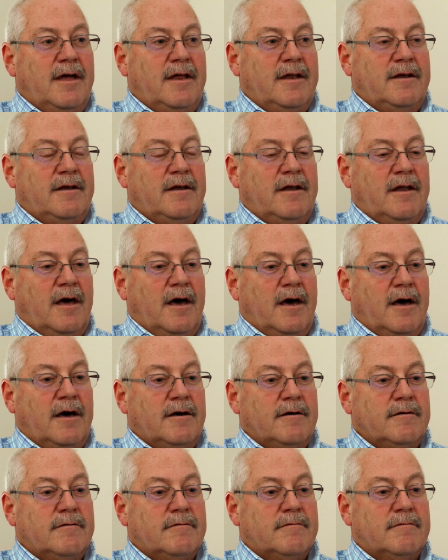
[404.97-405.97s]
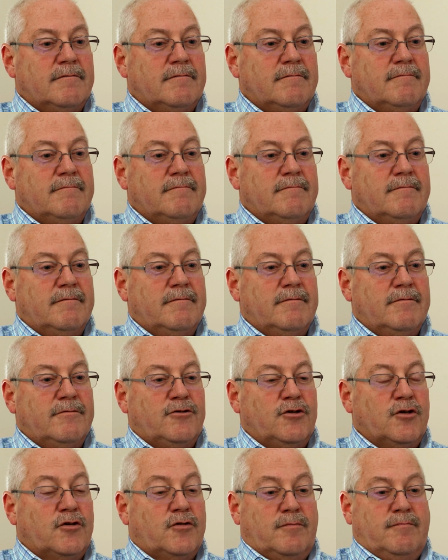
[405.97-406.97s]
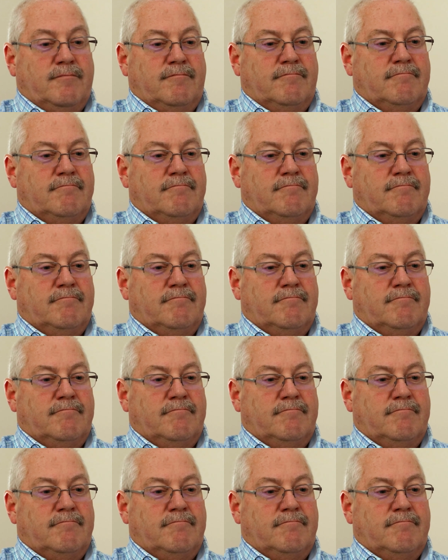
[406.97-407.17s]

and uh, just